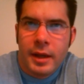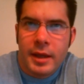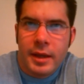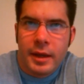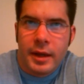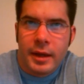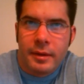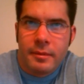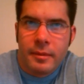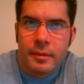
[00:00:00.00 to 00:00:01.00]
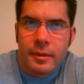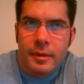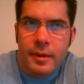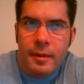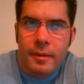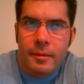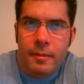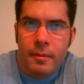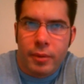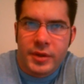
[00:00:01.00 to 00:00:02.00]
he had
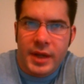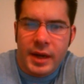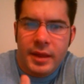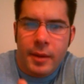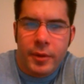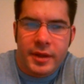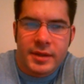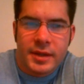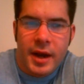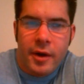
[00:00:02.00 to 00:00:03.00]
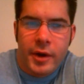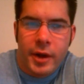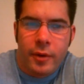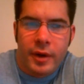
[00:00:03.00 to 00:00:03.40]
presented them with a scenario,